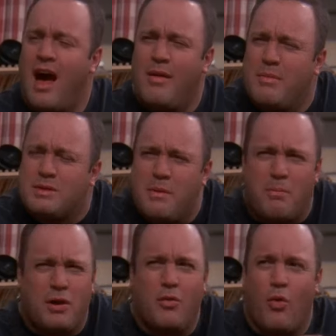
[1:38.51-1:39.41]
Man, must have
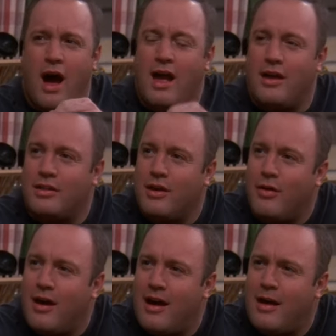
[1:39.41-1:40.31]
been pretty wild, though,
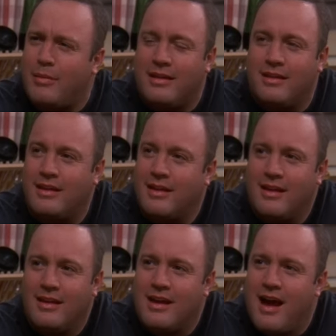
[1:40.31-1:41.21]
huh? I mean,
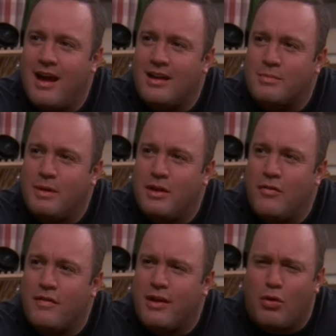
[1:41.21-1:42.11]
gosh, being
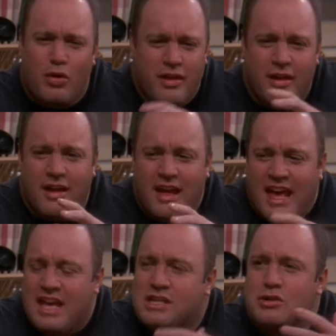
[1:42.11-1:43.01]
over there, all the
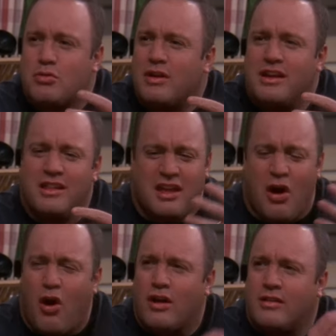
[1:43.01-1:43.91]
history, the
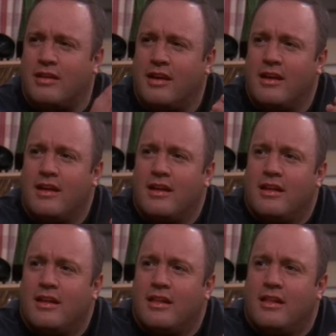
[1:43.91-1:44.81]
art,
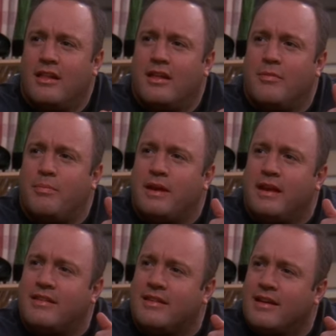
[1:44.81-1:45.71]
the
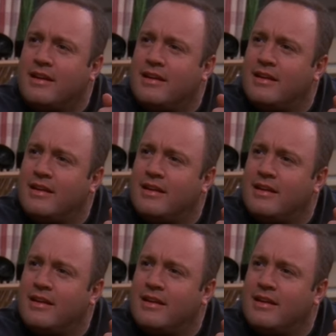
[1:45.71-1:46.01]
pizza.